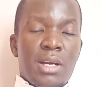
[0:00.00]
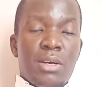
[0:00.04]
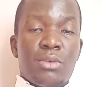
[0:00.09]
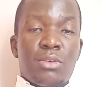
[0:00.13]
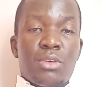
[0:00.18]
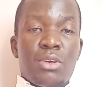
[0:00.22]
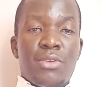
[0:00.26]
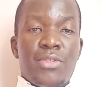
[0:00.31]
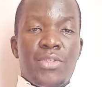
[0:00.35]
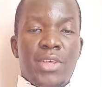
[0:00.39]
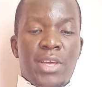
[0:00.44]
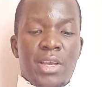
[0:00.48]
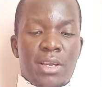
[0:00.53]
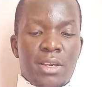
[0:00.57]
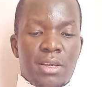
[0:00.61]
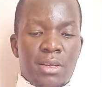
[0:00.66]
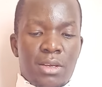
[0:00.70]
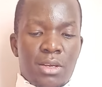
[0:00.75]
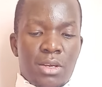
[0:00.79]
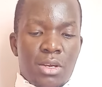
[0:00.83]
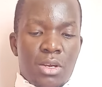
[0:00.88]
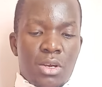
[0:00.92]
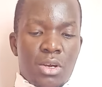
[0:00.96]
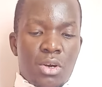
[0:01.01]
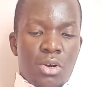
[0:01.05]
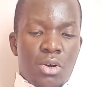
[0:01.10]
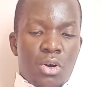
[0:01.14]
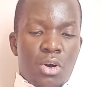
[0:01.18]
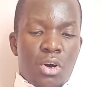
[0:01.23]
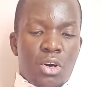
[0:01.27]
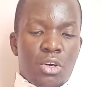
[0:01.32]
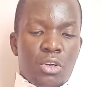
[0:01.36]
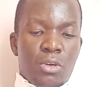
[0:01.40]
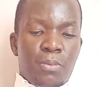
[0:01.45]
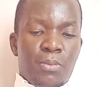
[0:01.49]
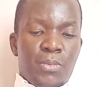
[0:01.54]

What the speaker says: clothing, or